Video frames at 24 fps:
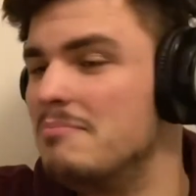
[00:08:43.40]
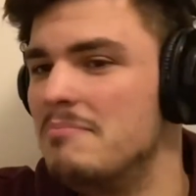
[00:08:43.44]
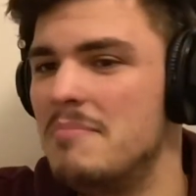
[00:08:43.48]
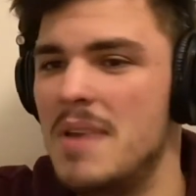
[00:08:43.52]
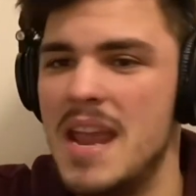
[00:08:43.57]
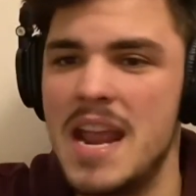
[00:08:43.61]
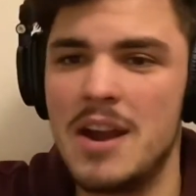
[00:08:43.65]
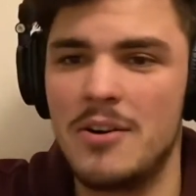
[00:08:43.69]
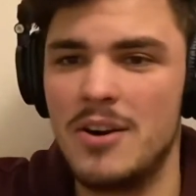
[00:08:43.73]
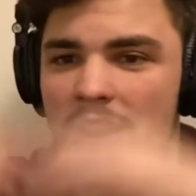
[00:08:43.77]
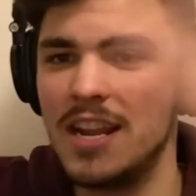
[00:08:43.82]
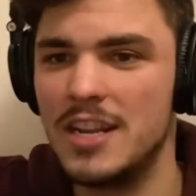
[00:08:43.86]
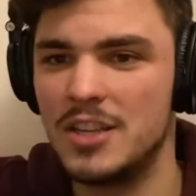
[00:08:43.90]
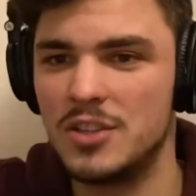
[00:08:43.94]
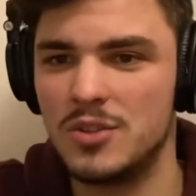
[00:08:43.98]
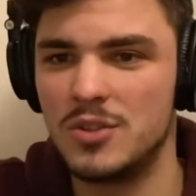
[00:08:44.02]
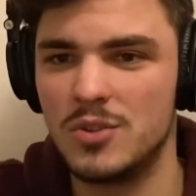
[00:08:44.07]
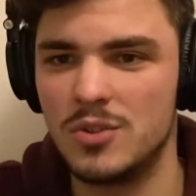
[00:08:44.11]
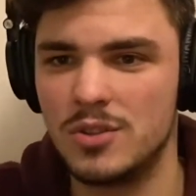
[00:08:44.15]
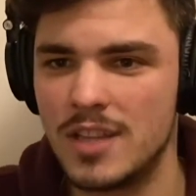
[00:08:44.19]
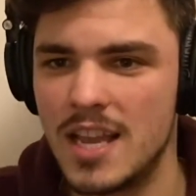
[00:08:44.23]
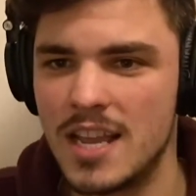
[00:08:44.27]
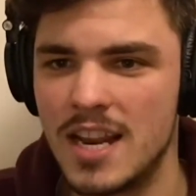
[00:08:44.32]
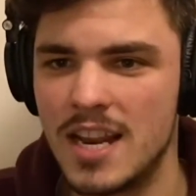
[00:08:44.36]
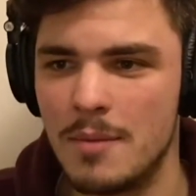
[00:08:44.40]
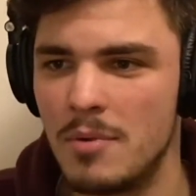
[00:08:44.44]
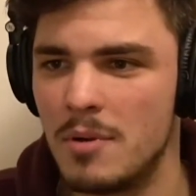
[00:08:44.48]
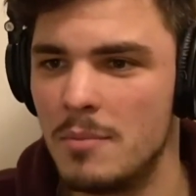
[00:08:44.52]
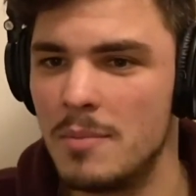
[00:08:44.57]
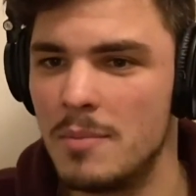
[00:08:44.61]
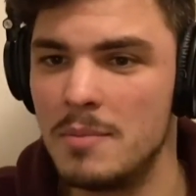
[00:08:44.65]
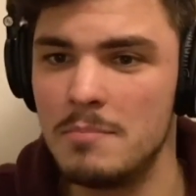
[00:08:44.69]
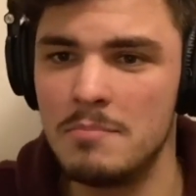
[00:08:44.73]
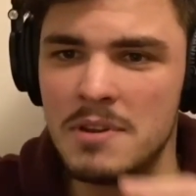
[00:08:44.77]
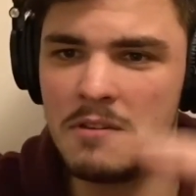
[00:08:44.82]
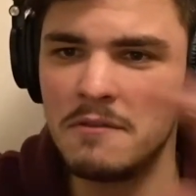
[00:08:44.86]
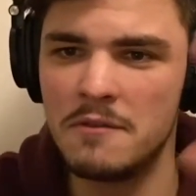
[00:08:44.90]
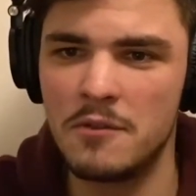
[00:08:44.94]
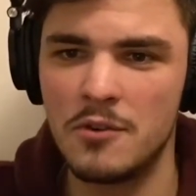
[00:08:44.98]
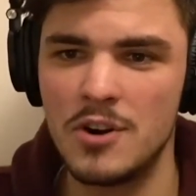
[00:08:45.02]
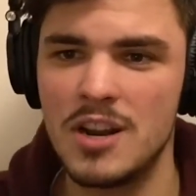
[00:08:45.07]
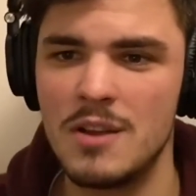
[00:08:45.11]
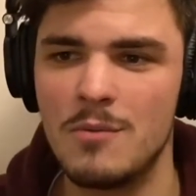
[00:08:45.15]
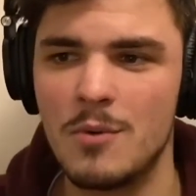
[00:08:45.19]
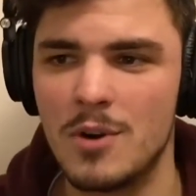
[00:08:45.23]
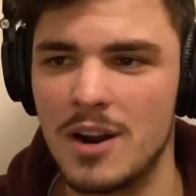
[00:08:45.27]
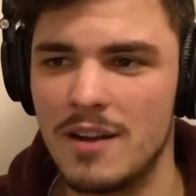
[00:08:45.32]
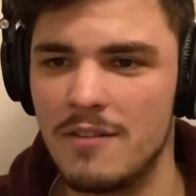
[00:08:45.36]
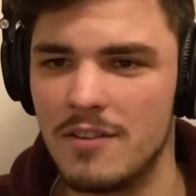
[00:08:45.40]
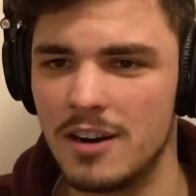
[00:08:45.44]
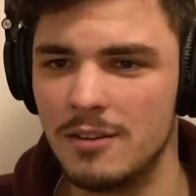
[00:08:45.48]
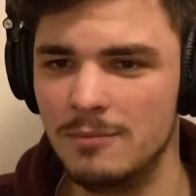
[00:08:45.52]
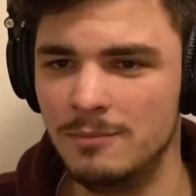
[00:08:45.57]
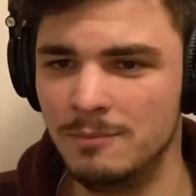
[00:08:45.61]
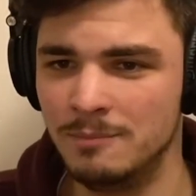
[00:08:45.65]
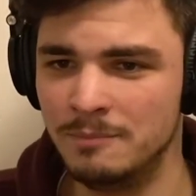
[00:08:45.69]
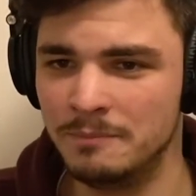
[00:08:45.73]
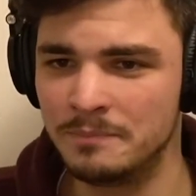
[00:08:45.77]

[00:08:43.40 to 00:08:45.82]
be rich, sustainable, be free, whatever.